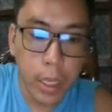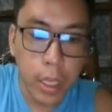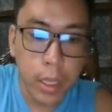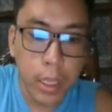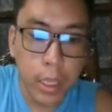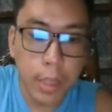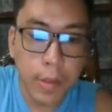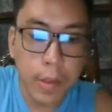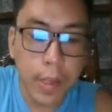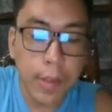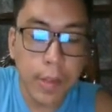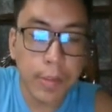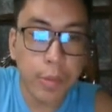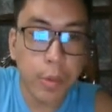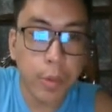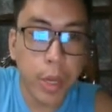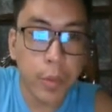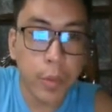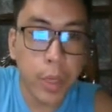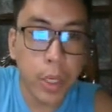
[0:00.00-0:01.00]
this is
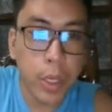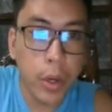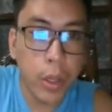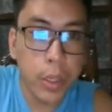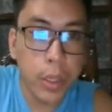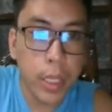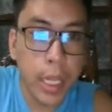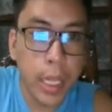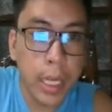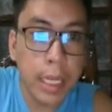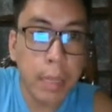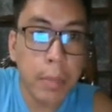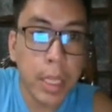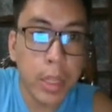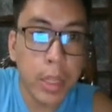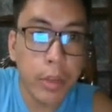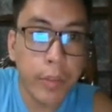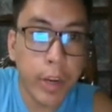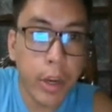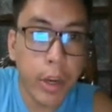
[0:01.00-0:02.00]
what we call the
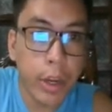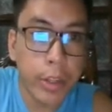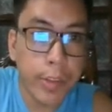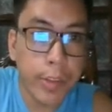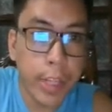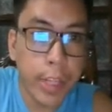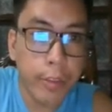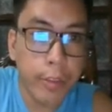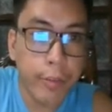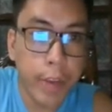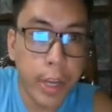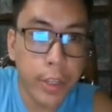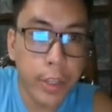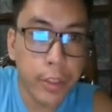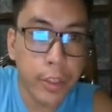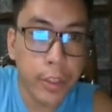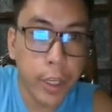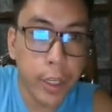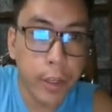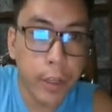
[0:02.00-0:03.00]
limit of a constant
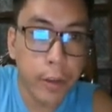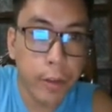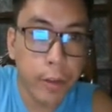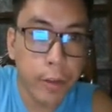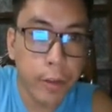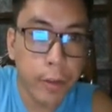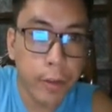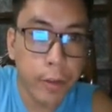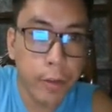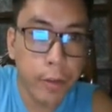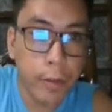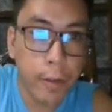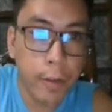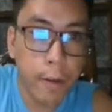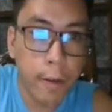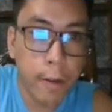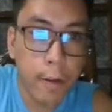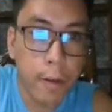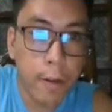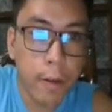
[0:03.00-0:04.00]
function.
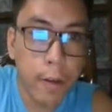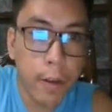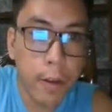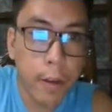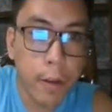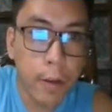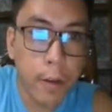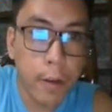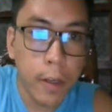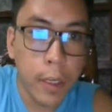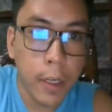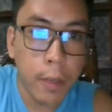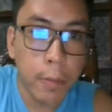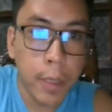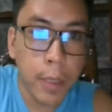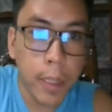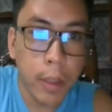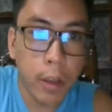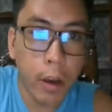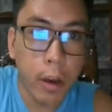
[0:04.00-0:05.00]

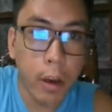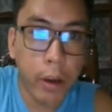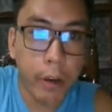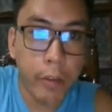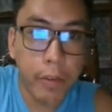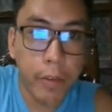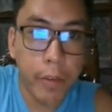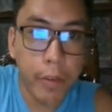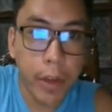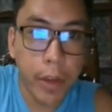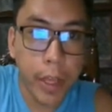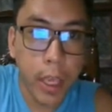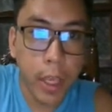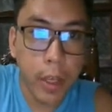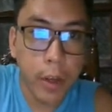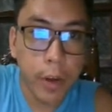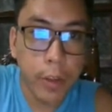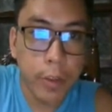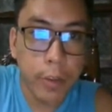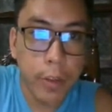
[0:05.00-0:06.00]
Limit of a
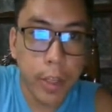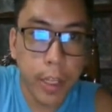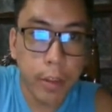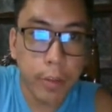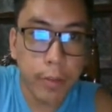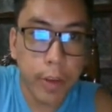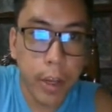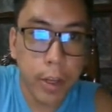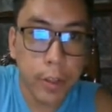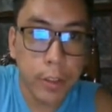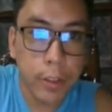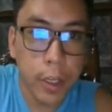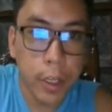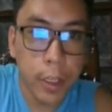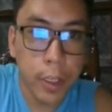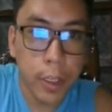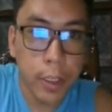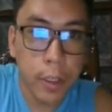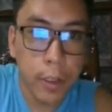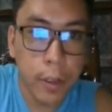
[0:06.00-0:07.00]
constant
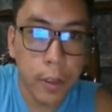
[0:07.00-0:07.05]
function.